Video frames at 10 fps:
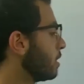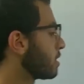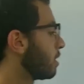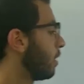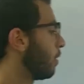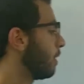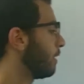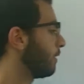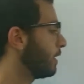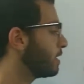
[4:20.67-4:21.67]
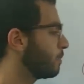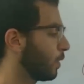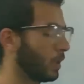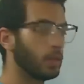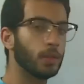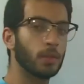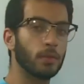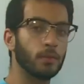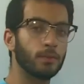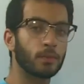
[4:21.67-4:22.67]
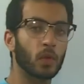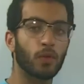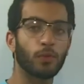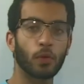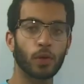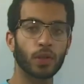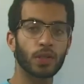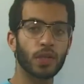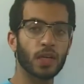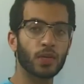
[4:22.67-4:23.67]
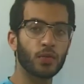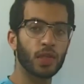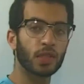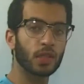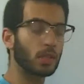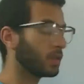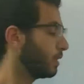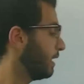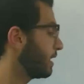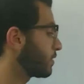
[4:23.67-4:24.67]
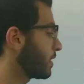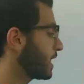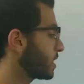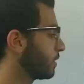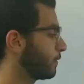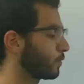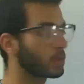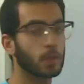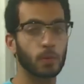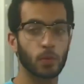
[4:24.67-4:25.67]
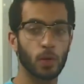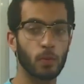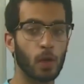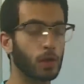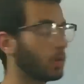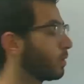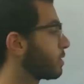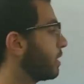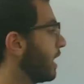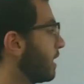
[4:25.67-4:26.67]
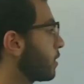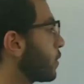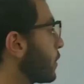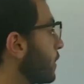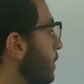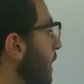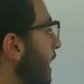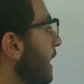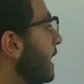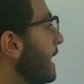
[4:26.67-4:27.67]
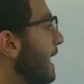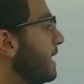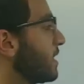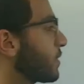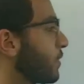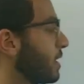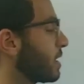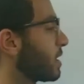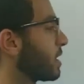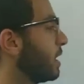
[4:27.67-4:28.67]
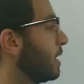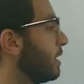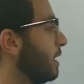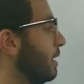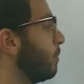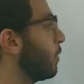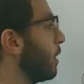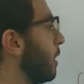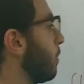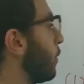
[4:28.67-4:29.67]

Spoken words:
So this bond, of course, increases the attraction forces between molecules, and accordingly, it increases the boiling